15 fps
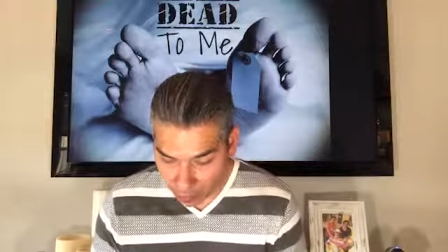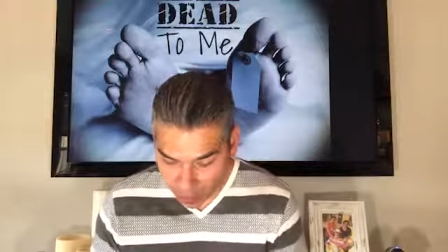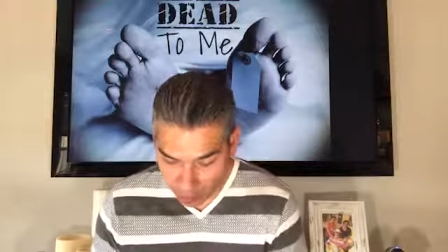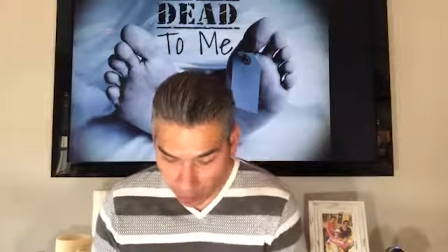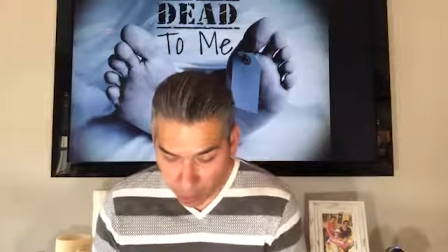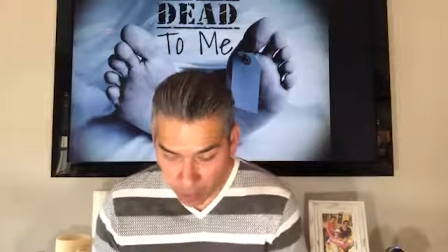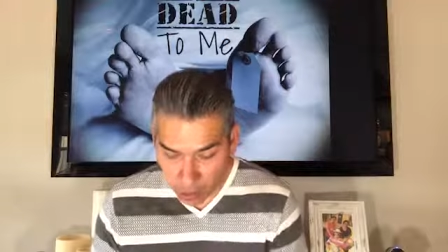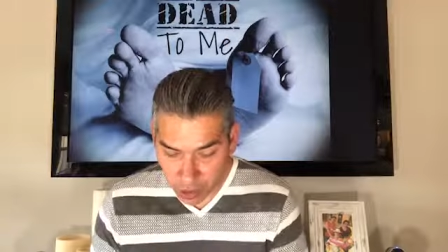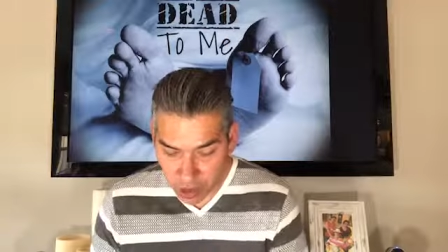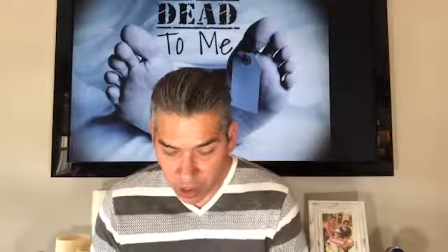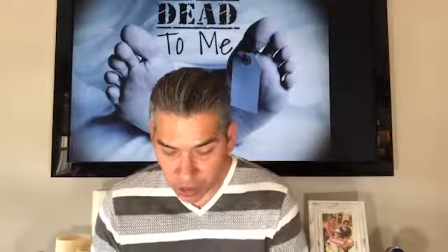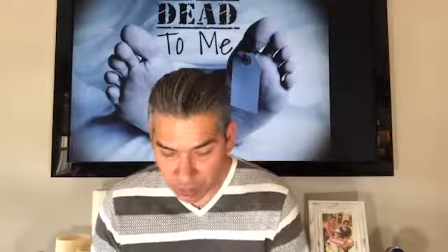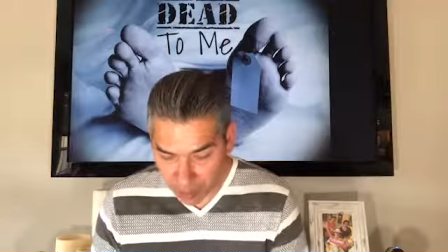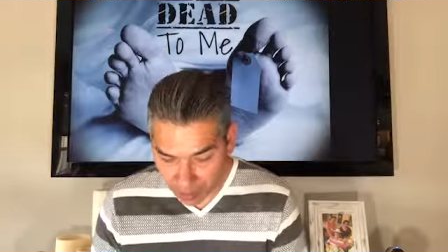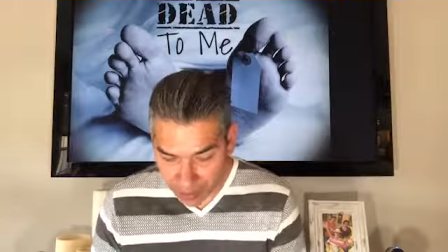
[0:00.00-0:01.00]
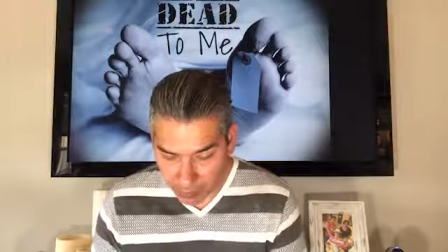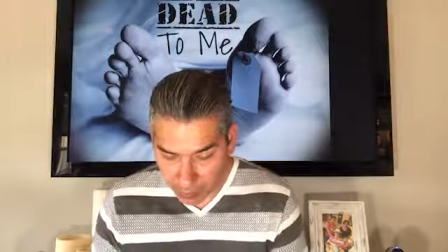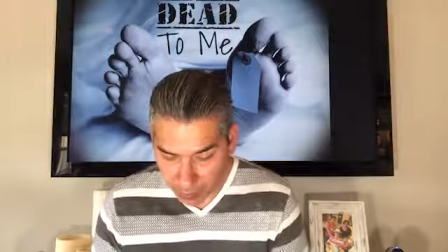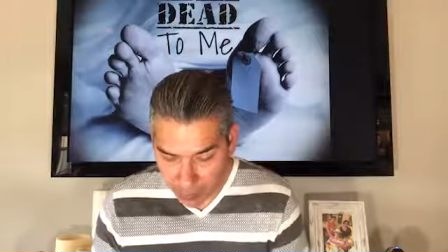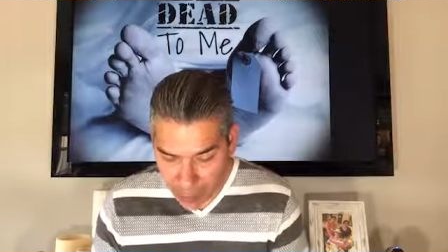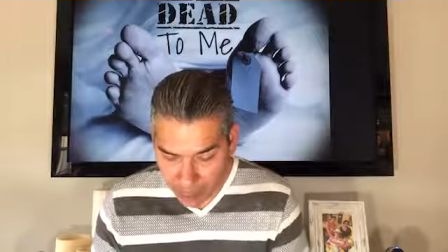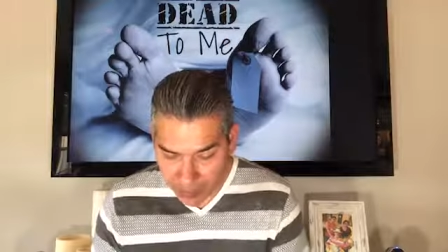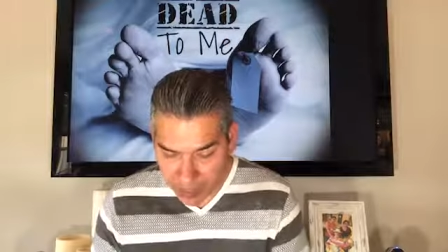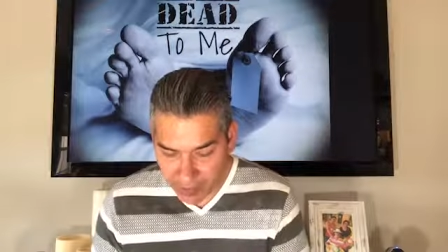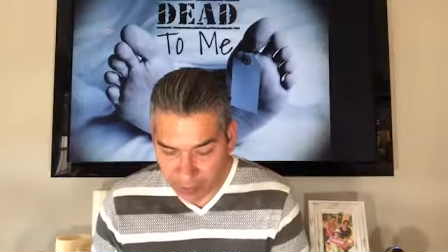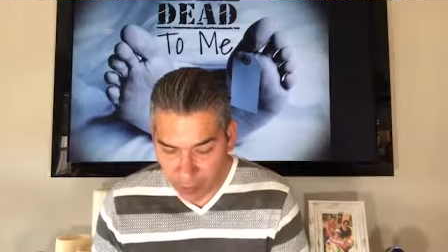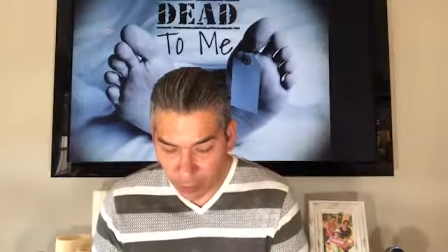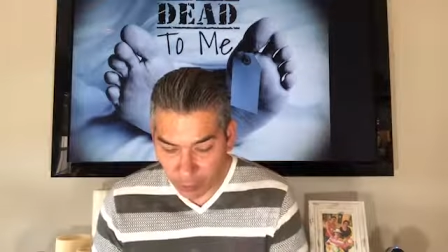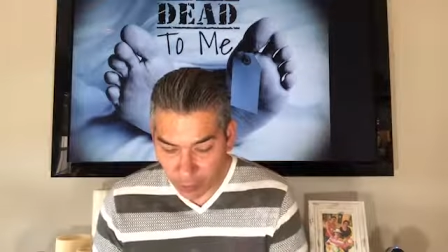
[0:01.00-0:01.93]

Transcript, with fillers: that Paul is talking about, that we have given you.